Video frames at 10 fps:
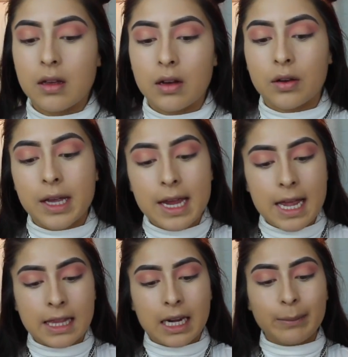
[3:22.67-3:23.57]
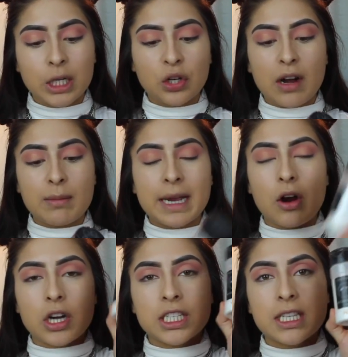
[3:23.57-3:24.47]
Okay, and then I'm going to grab my
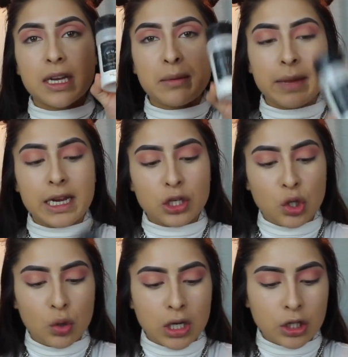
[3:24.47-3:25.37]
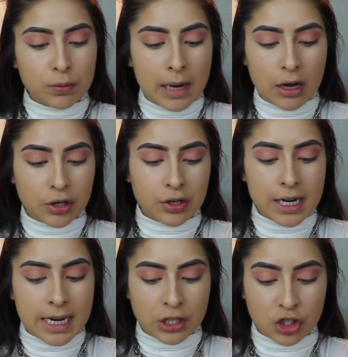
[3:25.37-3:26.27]
RC Made No Color Powder
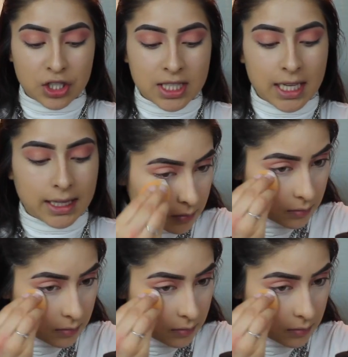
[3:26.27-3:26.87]
and just set.